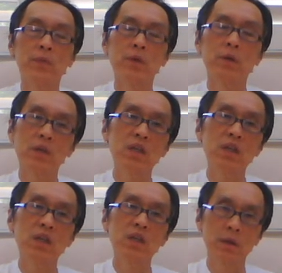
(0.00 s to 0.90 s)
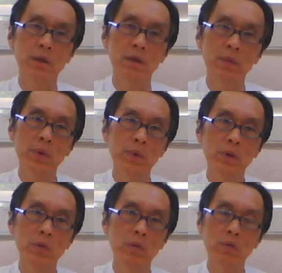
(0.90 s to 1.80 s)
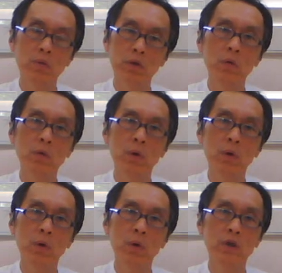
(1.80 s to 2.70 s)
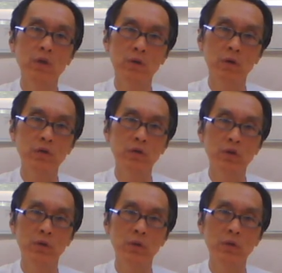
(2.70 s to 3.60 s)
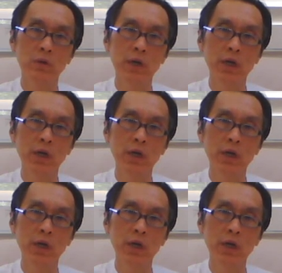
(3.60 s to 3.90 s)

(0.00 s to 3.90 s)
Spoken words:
you need people who know what he's doing to coach you. Okay?